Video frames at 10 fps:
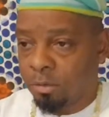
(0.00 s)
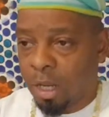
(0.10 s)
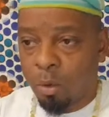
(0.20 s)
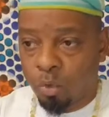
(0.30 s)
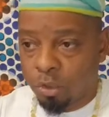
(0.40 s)

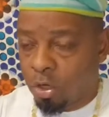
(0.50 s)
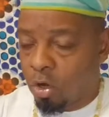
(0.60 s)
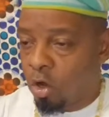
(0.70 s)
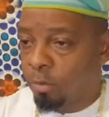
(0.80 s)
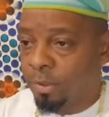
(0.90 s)
and with
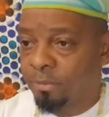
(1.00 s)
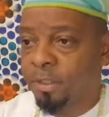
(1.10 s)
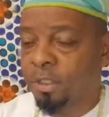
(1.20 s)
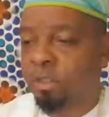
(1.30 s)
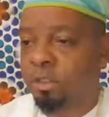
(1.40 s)
calm and
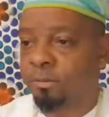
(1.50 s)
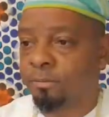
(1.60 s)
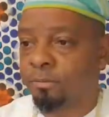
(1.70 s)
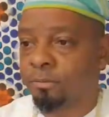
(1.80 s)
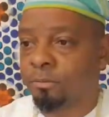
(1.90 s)
peace,
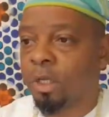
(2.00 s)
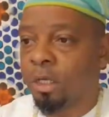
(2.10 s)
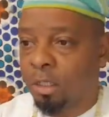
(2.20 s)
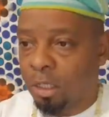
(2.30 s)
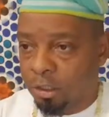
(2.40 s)

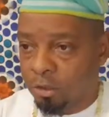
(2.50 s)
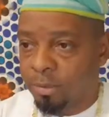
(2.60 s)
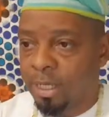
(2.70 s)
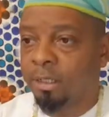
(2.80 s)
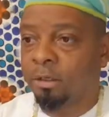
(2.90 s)
a little
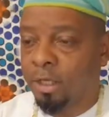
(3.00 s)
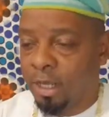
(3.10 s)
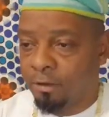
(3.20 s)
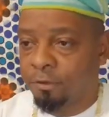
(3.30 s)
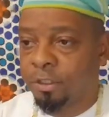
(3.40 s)
by little,
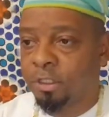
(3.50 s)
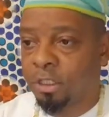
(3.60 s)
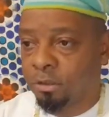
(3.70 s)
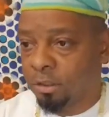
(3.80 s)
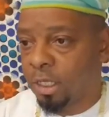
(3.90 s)
every
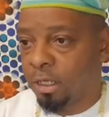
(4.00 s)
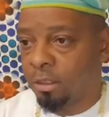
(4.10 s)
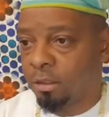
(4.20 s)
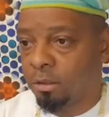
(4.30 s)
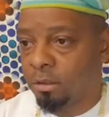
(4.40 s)
single day.
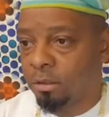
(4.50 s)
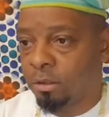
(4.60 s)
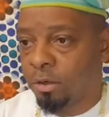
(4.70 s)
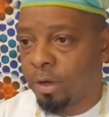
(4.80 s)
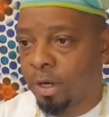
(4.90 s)

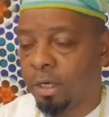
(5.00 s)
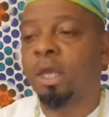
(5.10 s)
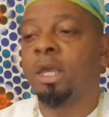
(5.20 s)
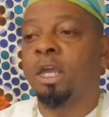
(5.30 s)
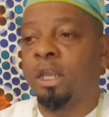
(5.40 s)
All right?
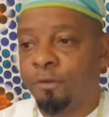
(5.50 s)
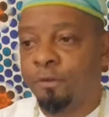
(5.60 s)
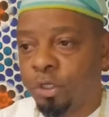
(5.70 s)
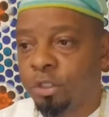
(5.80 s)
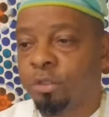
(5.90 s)
If
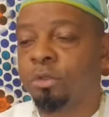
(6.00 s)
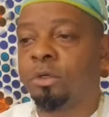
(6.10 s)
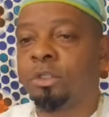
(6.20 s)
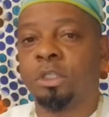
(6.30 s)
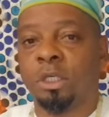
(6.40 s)
you can do
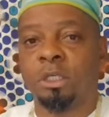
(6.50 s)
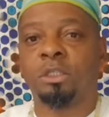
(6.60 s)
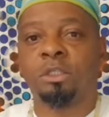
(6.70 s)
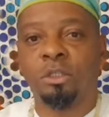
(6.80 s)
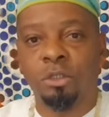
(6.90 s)
those
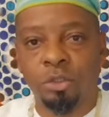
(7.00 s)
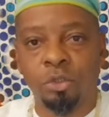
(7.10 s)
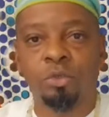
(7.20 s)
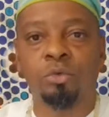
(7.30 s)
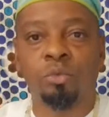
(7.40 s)
things,
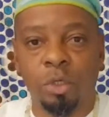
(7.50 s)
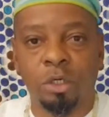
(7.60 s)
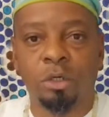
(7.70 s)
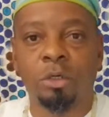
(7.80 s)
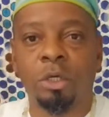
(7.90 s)
you
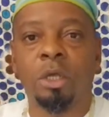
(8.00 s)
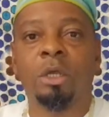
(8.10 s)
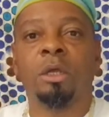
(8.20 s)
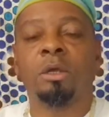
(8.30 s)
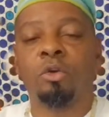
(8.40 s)
will
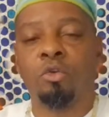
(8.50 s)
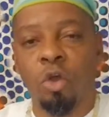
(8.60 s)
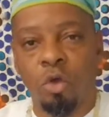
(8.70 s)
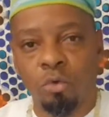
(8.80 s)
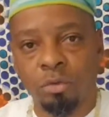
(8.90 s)

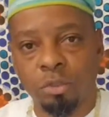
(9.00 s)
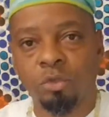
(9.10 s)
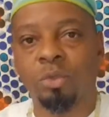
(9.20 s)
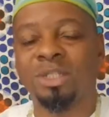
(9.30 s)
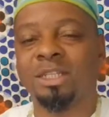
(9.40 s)
grow,
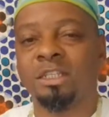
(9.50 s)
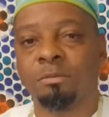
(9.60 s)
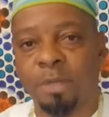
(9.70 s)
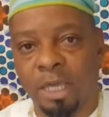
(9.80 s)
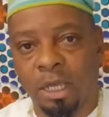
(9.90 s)
you will
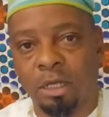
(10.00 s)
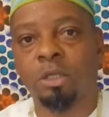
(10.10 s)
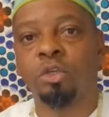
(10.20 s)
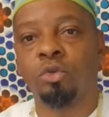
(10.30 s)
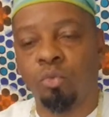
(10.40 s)
expand,
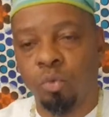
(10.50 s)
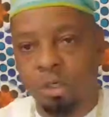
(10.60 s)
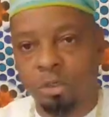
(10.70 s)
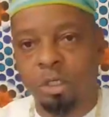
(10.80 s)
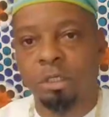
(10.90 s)
you
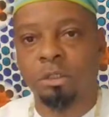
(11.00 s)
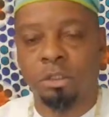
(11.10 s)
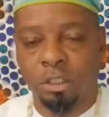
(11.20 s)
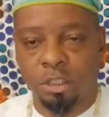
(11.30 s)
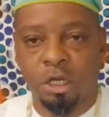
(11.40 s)
will
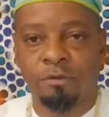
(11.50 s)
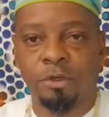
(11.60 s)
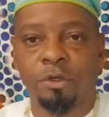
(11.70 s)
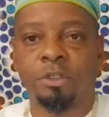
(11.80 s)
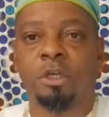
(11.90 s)
discover
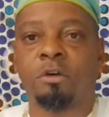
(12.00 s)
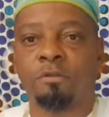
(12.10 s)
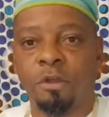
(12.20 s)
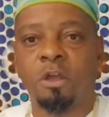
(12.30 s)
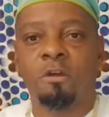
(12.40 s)
yourself
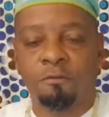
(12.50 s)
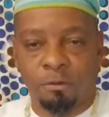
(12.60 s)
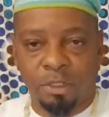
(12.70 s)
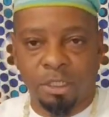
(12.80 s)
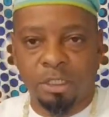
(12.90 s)
from
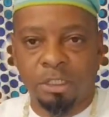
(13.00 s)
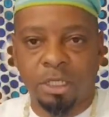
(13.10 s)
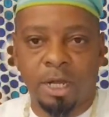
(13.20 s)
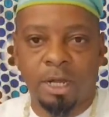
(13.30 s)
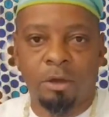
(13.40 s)
the
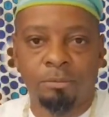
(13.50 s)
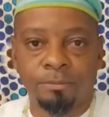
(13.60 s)
inside out.